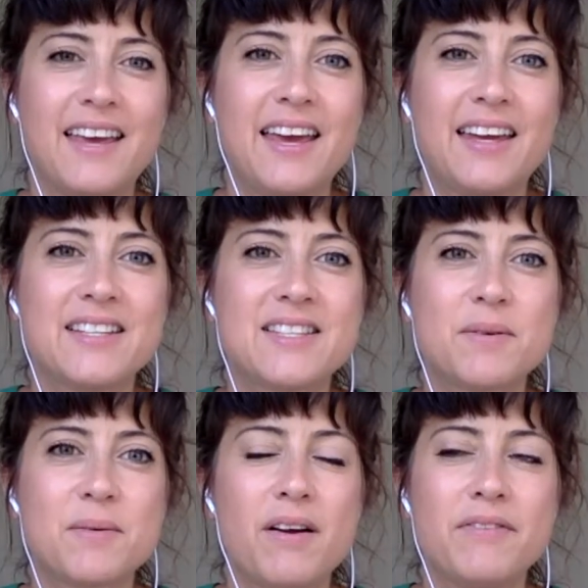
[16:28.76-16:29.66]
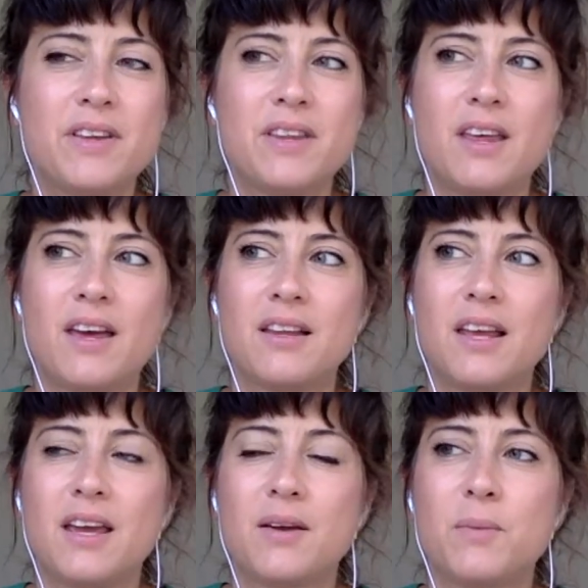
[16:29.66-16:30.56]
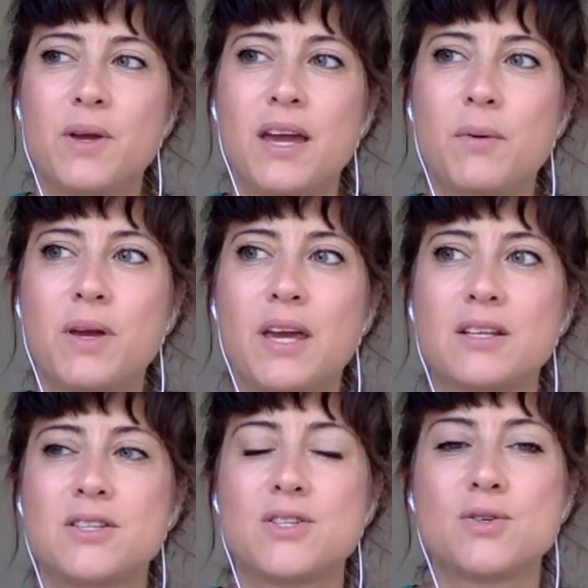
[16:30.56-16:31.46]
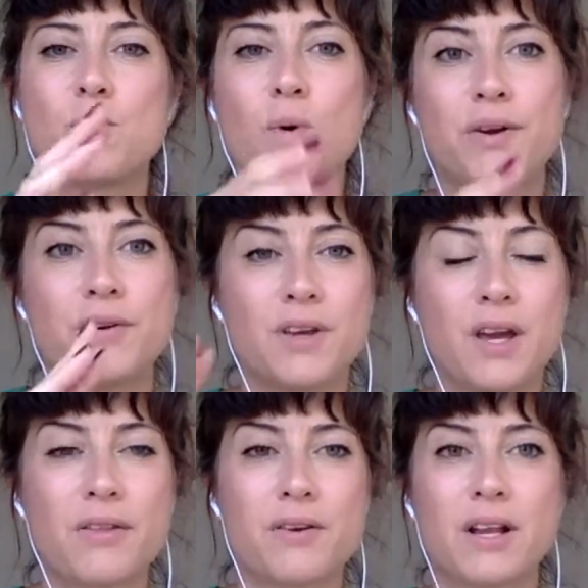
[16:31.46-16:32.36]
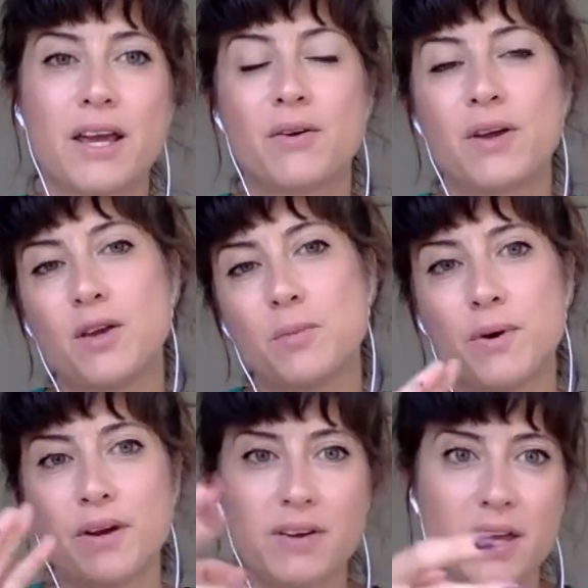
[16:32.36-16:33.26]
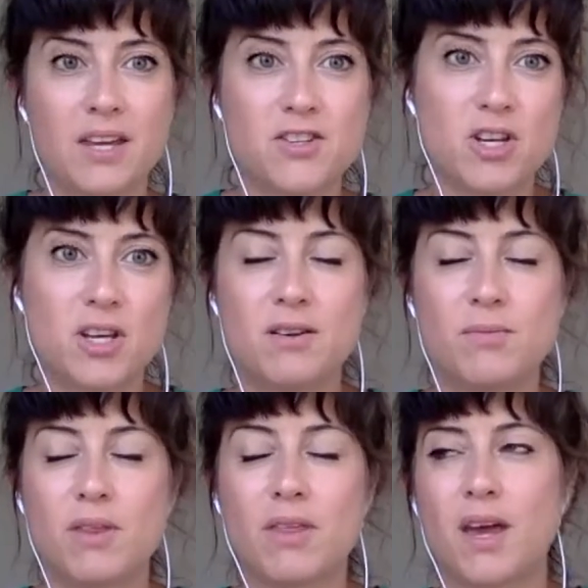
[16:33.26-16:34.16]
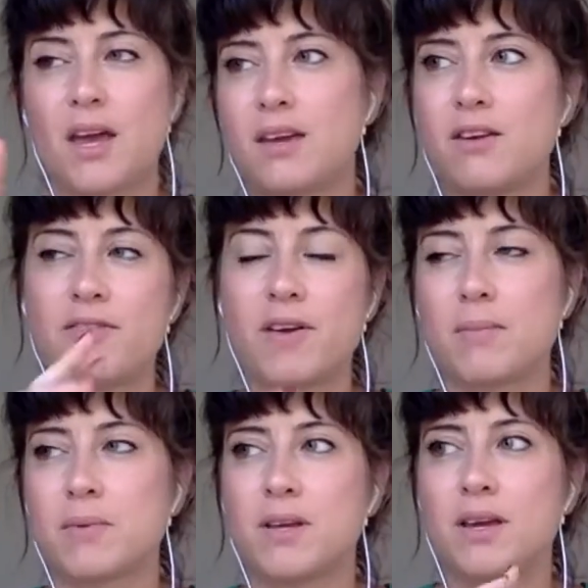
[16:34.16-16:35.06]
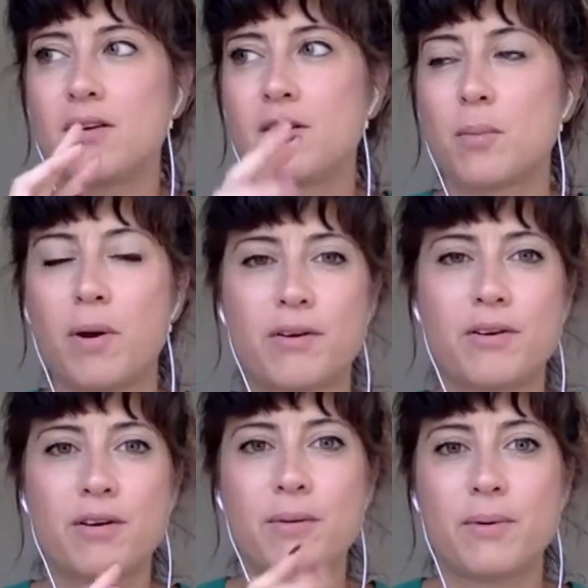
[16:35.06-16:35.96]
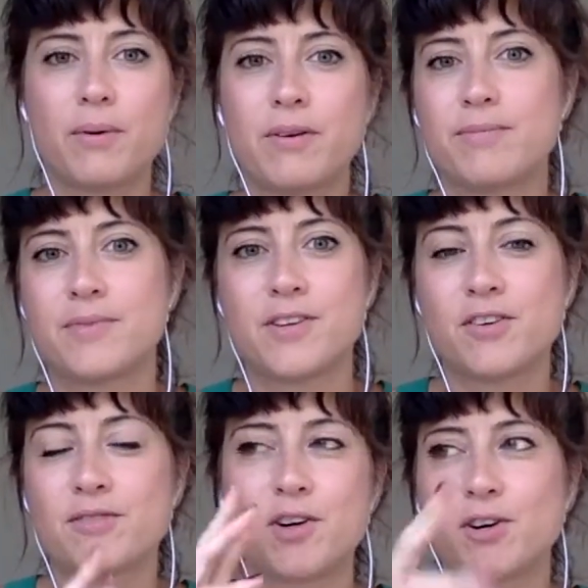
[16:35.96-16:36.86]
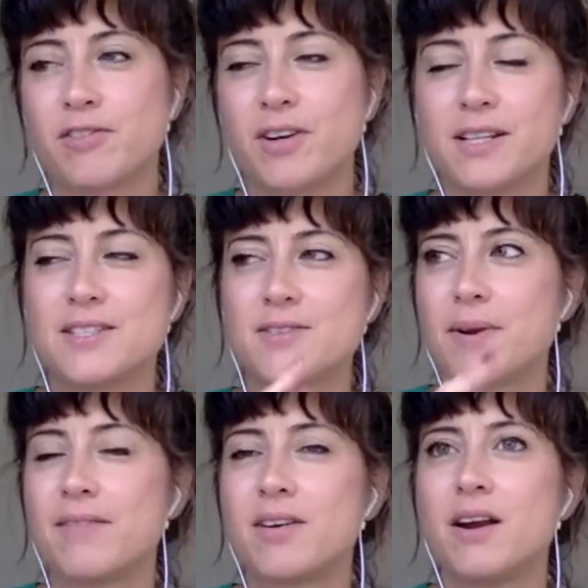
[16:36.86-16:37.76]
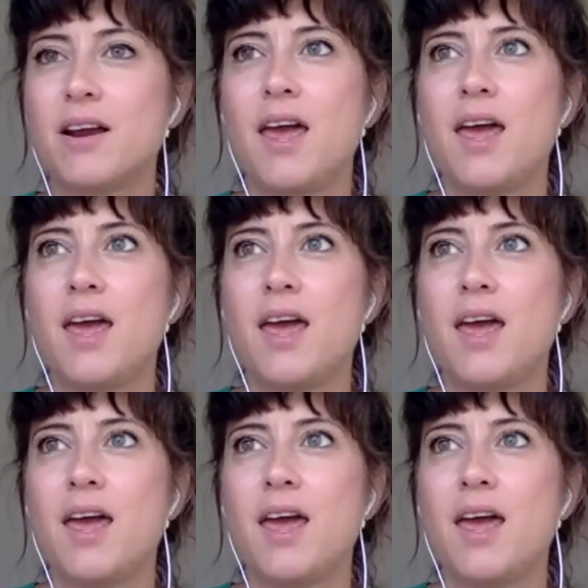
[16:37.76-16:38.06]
And it's so often that like we get to do one or the other. Like, okay, you book a vacation with like your family or your partner or your girlfriends or whatever.